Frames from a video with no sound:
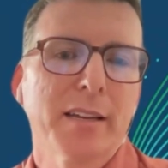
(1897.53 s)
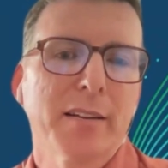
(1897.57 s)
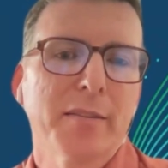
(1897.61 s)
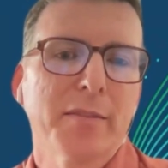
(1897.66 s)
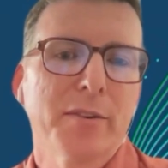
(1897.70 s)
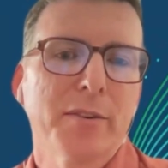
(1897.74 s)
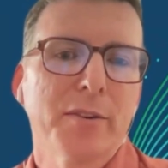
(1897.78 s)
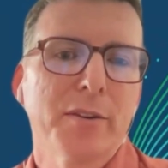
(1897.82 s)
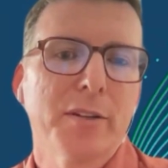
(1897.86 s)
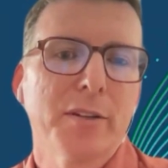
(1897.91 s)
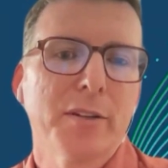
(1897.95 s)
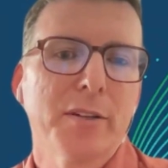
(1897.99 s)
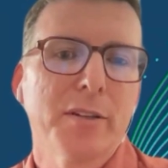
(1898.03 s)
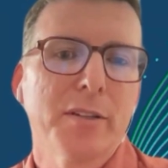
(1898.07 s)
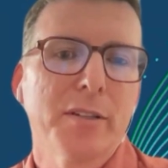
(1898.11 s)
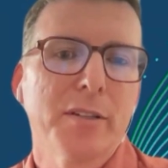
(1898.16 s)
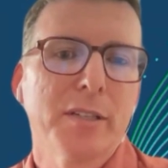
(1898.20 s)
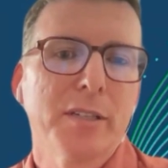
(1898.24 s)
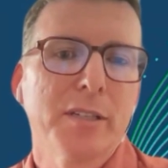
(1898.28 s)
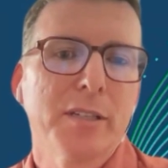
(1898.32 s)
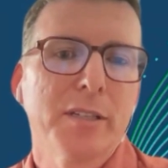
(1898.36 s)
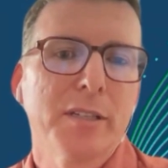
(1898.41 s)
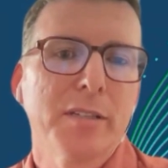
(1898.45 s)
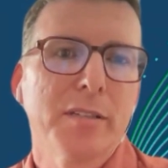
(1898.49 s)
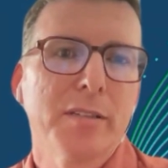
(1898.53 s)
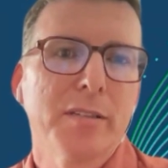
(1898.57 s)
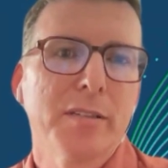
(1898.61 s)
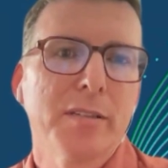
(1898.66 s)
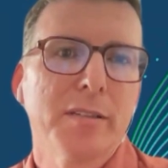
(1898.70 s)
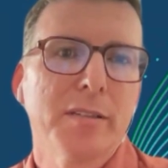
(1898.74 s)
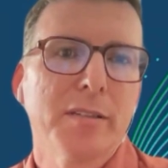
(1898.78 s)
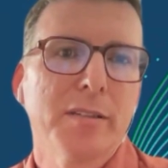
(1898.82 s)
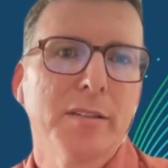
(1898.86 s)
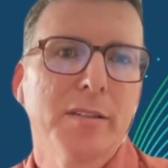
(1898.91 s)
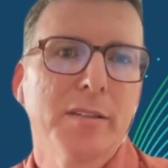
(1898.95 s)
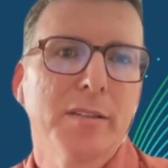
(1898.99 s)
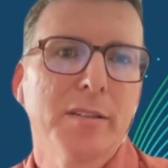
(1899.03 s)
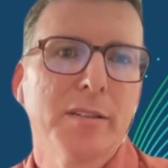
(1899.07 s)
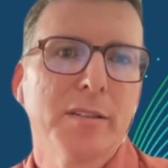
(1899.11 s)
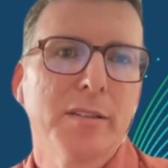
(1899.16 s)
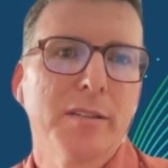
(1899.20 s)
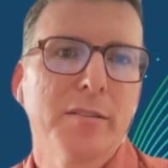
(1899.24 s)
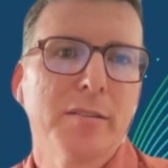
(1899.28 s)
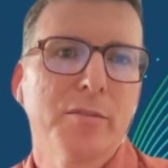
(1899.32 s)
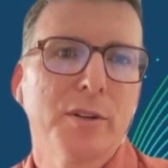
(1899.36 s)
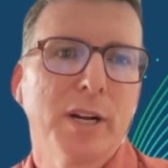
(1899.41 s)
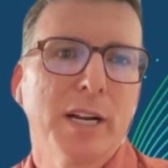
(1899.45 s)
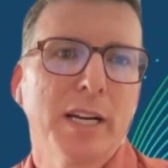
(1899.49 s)
if you're
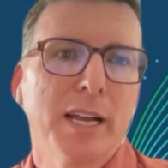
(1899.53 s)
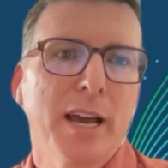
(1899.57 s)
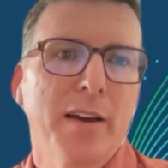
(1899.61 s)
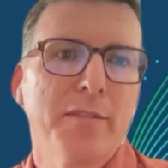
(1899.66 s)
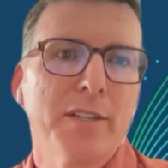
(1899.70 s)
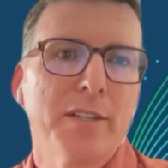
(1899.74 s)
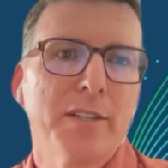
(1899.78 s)
trying to have the